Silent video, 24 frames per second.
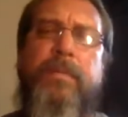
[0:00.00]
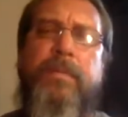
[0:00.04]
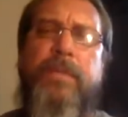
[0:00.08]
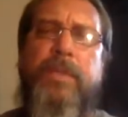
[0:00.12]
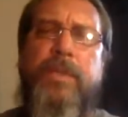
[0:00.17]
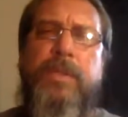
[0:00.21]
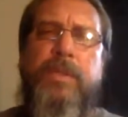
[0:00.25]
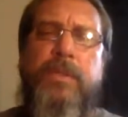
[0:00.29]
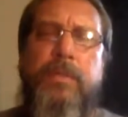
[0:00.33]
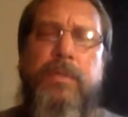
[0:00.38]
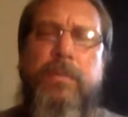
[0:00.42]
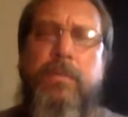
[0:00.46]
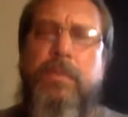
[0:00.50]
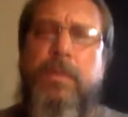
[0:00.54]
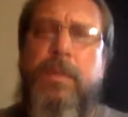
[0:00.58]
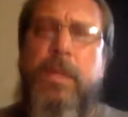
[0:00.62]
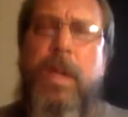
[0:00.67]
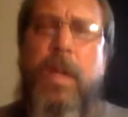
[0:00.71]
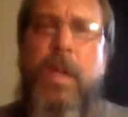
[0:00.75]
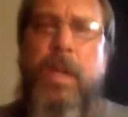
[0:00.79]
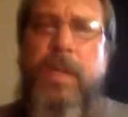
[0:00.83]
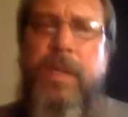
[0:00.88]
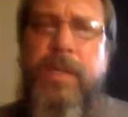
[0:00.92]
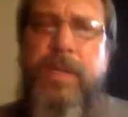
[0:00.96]
just
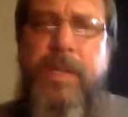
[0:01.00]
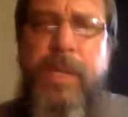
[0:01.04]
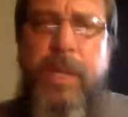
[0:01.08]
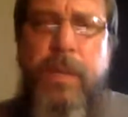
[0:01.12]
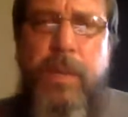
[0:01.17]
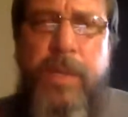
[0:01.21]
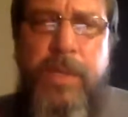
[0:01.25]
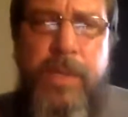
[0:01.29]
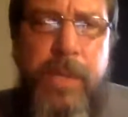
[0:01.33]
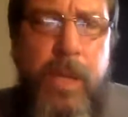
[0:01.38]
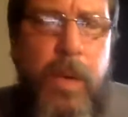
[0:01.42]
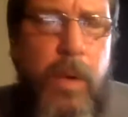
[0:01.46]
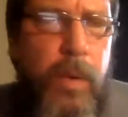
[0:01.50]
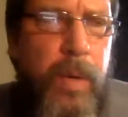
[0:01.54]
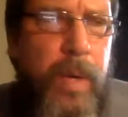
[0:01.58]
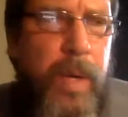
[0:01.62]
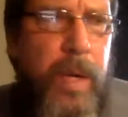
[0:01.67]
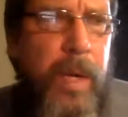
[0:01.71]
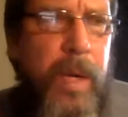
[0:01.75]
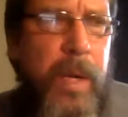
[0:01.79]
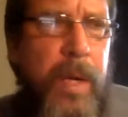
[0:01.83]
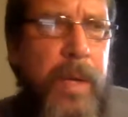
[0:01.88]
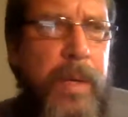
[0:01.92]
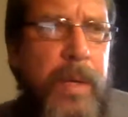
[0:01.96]
calling to see what's going
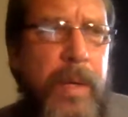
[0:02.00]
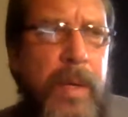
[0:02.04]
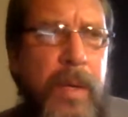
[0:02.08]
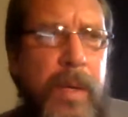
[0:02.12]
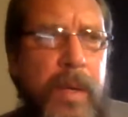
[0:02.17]
on.